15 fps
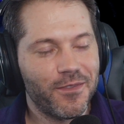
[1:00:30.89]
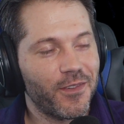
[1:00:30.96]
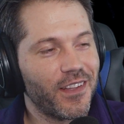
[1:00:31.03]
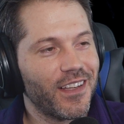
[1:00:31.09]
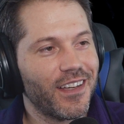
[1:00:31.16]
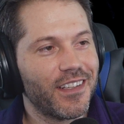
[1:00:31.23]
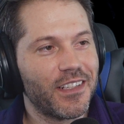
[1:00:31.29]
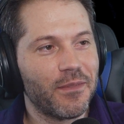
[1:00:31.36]
for the
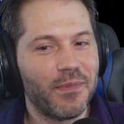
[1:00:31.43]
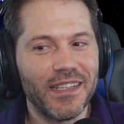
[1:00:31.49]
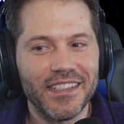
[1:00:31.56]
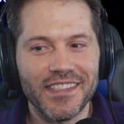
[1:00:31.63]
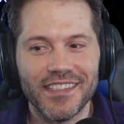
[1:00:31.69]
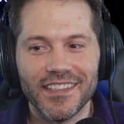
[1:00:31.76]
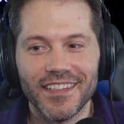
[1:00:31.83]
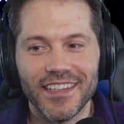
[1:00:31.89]
100
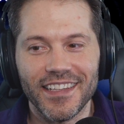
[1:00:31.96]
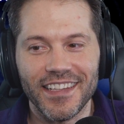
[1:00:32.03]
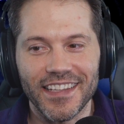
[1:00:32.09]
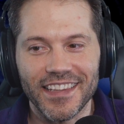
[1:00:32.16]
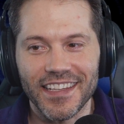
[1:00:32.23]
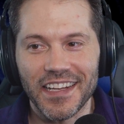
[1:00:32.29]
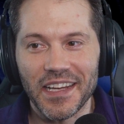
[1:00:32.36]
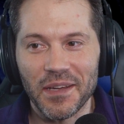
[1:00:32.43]
bits. I
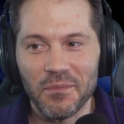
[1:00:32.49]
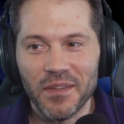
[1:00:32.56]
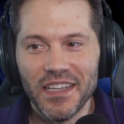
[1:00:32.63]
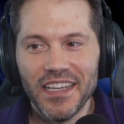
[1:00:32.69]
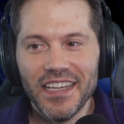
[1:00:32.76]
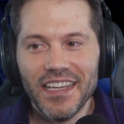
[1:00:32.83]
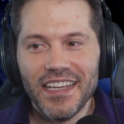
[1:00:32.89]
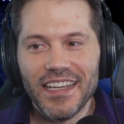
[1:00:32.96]
like the name.
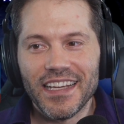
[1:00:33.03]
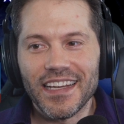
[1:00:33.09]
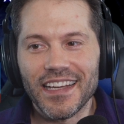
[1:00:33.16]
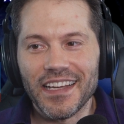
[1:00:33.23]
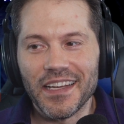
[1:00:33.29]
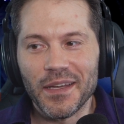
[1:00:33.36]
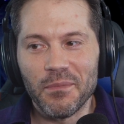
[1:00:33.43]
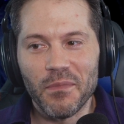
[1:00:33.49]

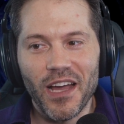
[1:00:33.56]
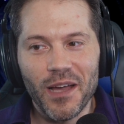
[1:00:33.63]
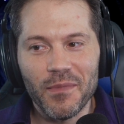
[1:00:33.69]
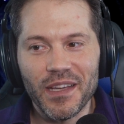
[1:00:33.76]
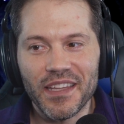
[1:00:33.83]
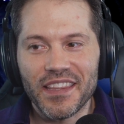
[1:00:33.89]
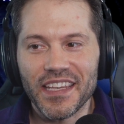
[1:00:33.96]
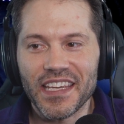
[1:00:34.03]

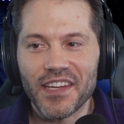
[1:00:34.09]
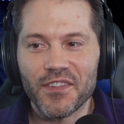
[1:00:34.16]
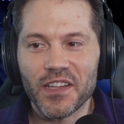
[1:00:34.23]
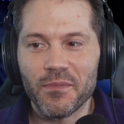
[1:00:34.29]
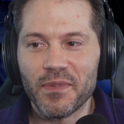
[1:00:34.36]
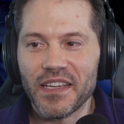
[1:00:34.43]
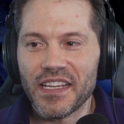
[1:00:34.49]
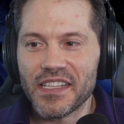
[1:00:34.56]
Mama, thank you for the
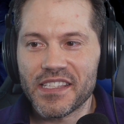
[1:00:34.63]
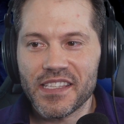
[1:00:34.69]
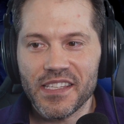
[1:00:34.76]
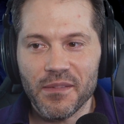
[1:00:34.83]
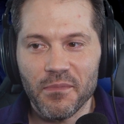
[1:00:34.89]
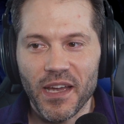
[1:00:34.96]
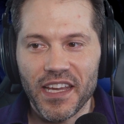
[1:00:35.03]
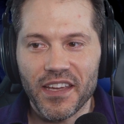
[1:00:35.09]
bits.
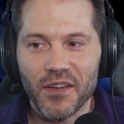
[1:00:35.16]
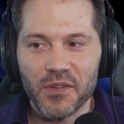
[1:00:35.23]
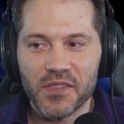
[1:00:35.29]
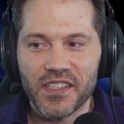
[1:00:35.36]
Mike OC,